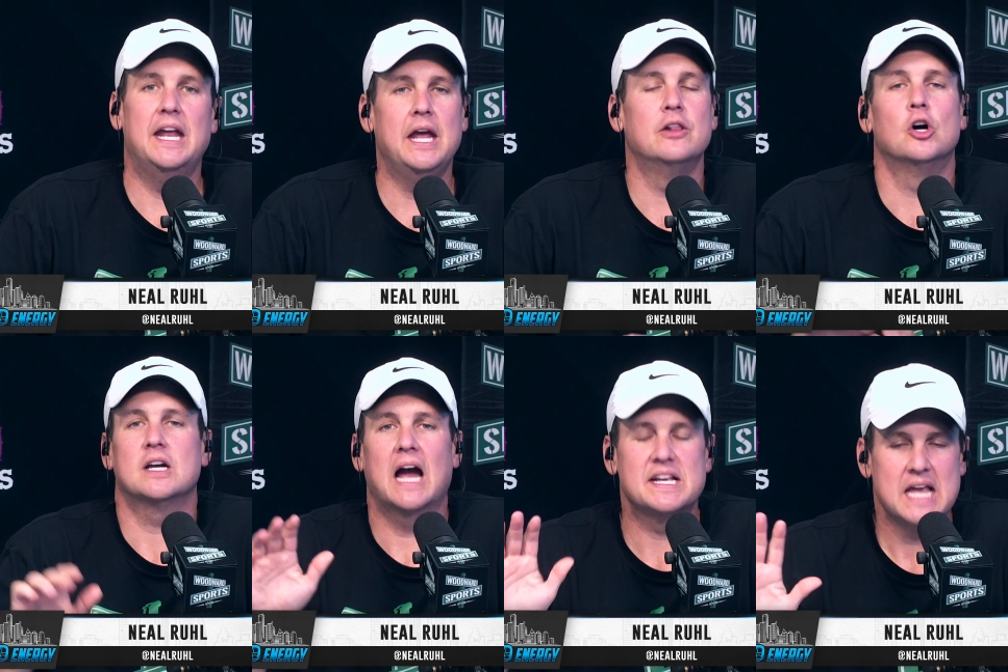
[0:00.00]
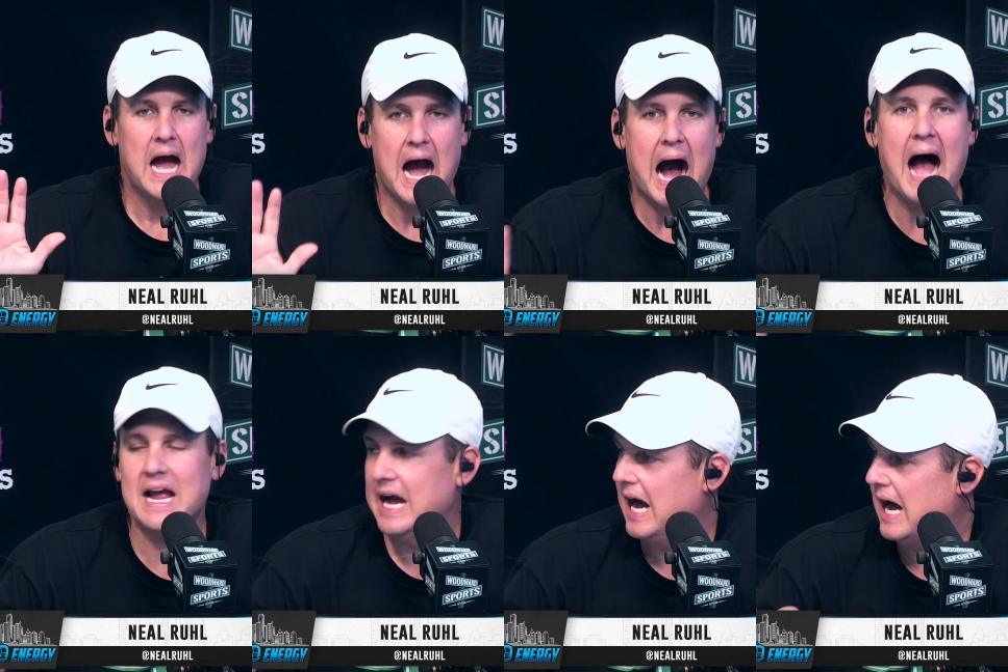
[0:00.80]
And, and look, guys, not
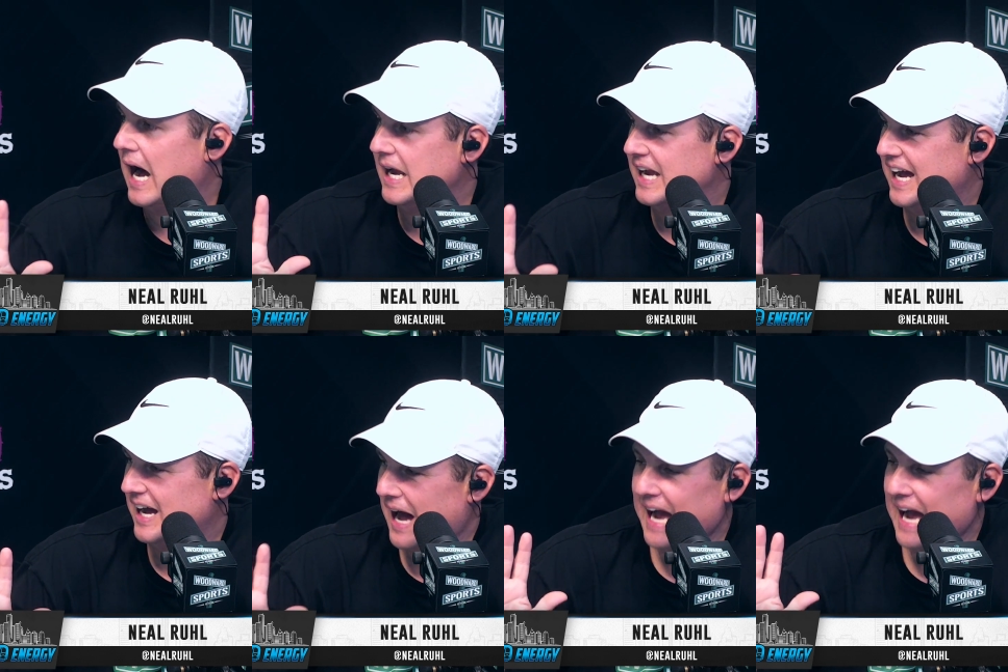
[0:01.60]
probably. I, I